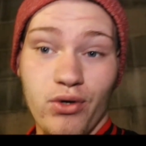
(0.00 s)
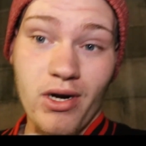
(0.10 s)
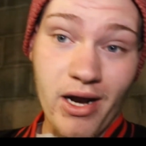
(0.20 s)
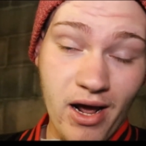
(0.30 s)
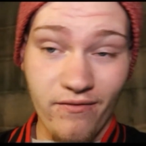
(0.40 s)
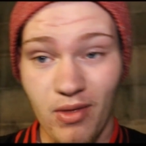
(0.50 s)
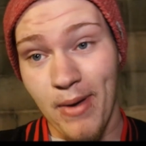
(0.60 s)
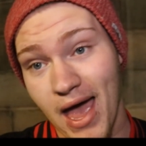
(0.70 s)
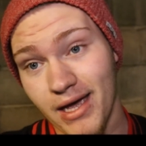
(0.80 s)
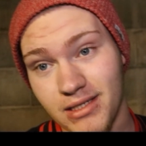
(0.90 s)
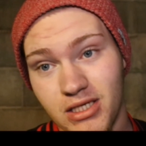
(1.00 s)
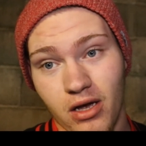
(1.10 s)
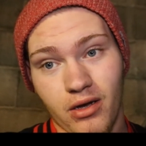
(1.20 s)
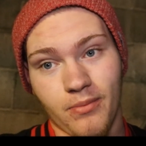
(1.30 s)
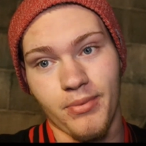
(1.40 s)
do not have the bags
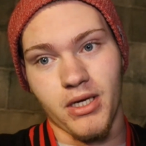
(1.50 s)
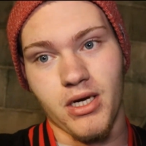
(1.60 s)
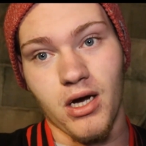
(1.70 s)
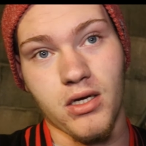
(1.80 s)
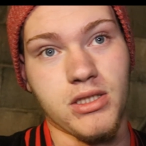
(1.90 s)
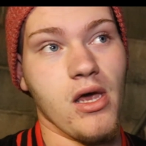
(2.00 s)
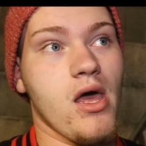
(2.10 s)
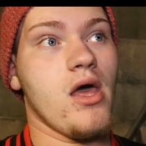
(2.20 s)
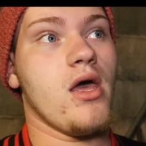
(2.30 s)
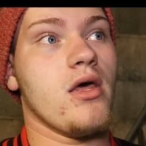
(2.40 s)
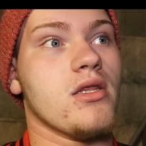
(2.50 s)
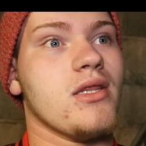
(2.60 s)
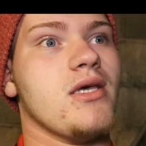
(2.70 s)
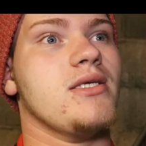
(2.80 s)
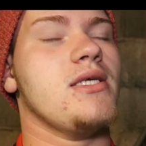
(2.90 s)
because
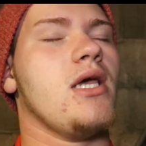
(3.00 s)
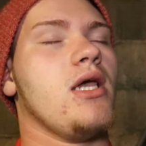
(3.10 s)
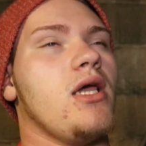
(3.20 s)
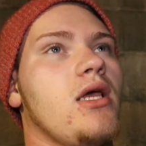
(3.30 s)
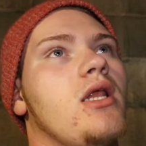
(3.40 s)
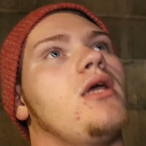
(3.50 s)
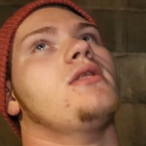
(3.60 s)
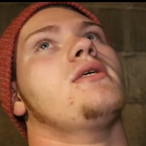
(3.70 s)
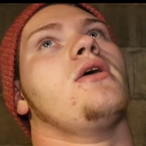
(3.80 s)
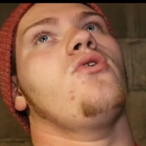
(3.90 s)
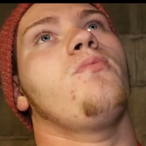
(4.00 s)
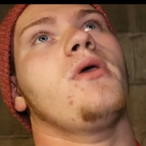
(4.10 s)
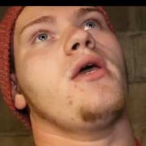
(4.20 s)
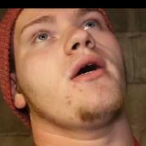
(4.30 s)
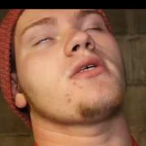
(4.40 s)
these idiots at
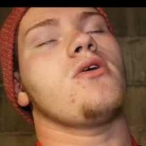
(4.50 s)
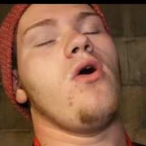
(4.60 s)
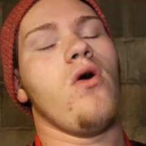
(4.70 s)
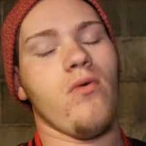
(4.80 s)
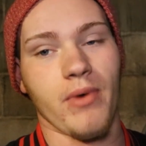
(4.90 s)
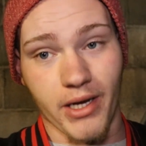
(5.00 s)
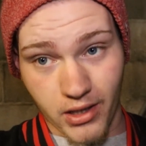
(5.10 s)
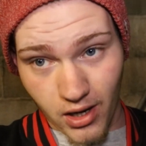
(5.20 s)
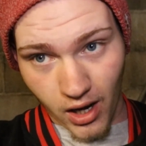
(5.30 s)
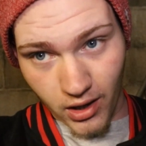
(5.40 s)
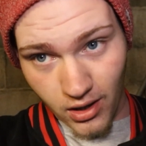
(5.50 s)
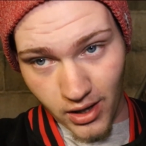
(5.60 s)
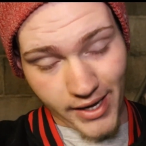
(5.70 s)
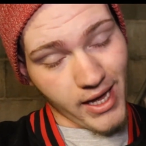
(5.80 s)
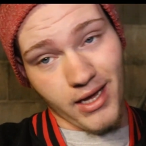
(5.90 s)
UPS, oh my god,
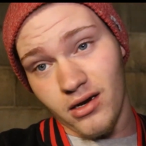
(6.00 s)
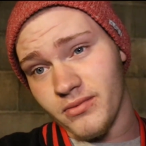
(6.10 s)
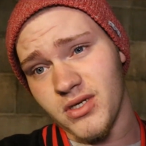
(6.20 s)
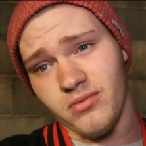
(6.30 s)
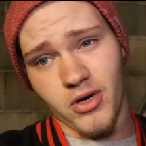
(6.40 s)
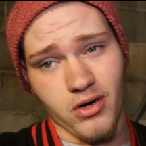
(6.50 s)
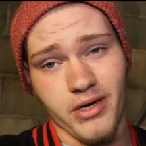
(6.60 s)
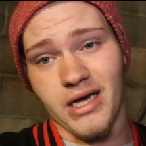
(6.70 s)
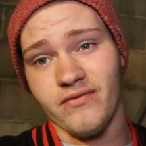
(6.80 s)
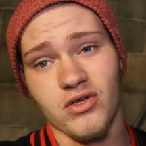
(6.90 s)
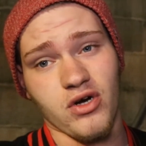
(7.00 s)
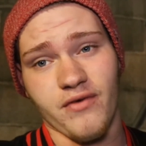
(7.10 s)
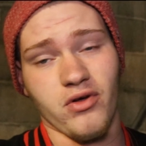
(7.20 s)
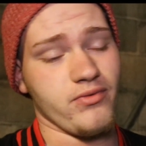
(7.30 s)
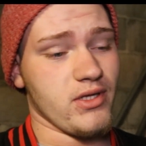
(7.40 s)
I can't get them until tomorrow and I have to
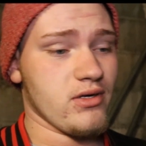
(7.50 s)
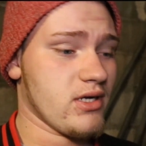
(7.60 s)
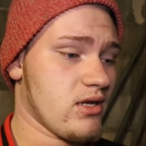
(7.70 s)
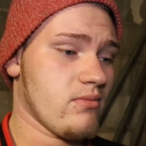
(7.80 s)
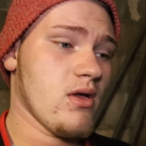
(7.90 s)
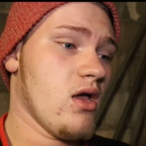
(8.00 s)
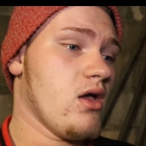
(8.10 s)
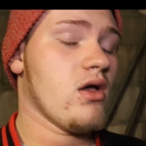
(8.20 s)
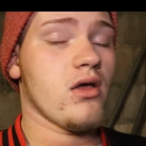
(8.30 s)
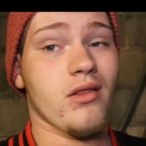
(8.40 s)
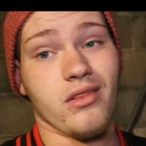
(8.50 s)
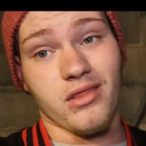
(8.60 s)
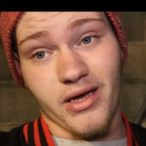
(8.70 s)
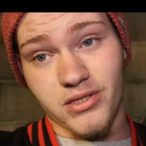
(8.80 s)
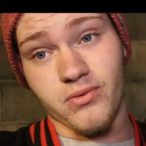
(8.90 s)
drive all the way there to get them.
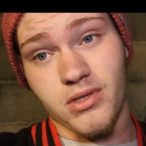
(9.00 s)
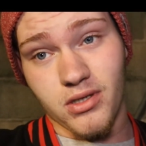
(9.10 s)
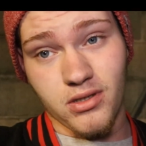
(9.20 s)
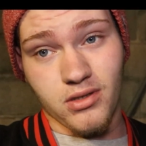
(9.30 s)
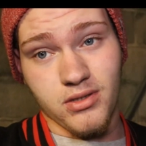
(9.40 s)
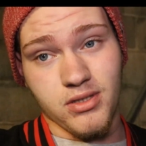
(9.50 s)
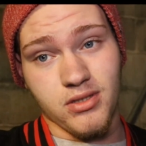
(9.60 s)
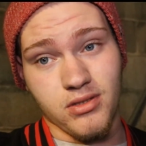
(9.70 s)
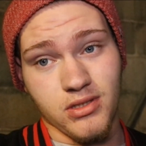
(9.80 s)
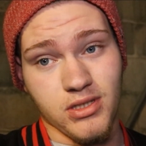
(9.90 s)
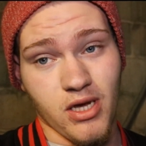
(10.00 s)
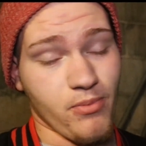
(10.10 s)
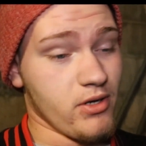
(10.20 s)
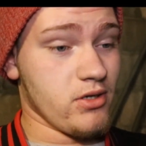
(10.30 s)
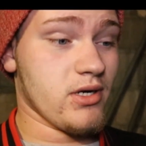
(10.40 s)
That's ridiculous.
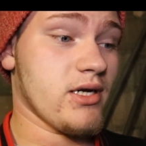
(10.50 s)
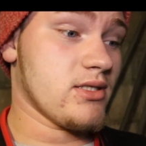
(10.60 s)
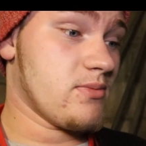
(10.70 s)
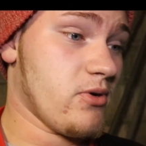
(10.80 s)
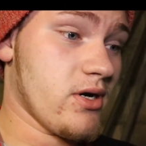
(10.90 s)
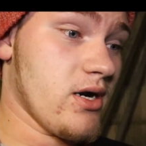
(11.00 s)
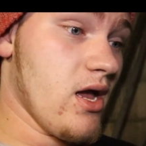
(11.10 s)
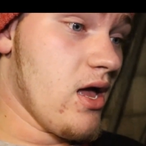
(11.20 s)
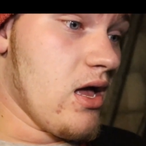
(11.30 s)
Step on your guys' part.